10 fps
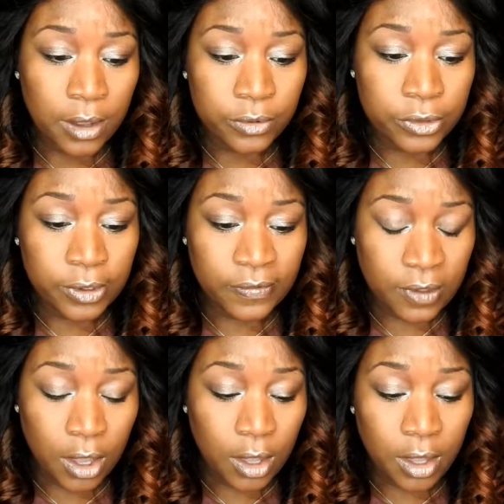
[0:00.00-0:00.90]

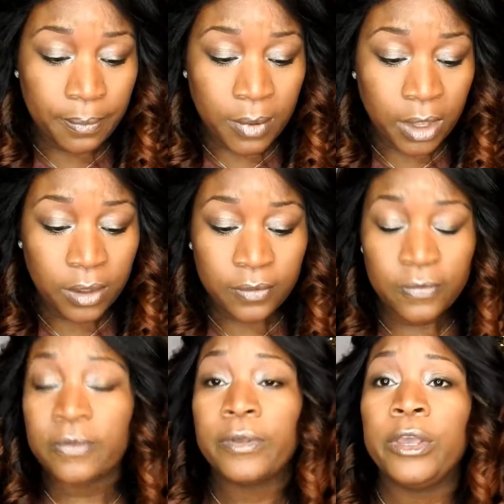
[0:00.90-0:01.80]
just
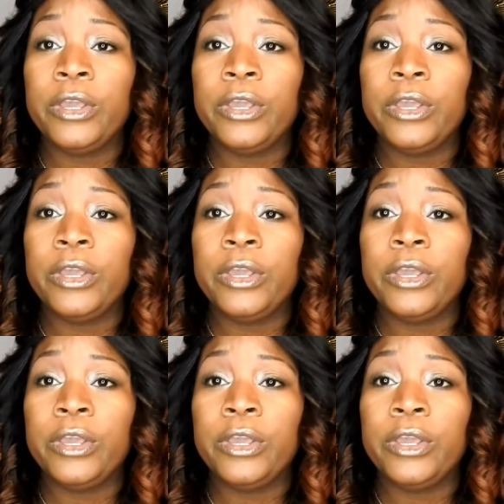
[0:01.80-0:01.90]
amongst,